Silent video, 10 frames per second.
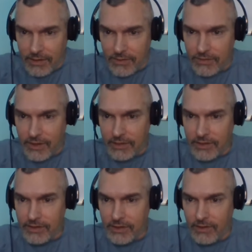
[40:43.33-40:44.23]
So it's not
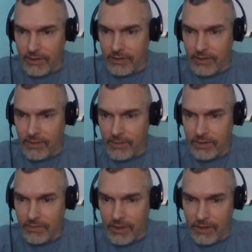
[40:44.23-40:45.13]
just knowing the grammar,
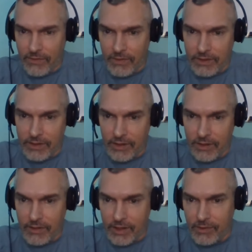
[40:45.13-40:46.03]
it's the way your volition
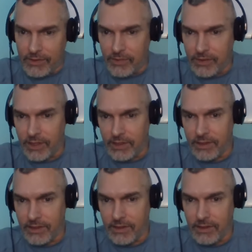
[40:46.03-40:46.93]
on grammar is
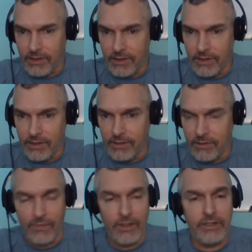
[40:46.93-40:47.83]
presented.
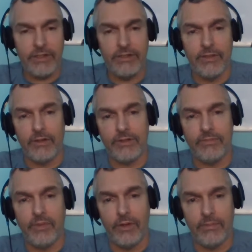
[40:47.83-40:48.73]
The volition is the most
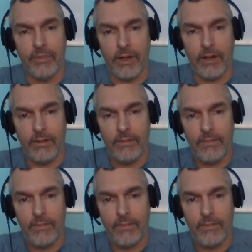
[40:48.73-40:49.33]
important part.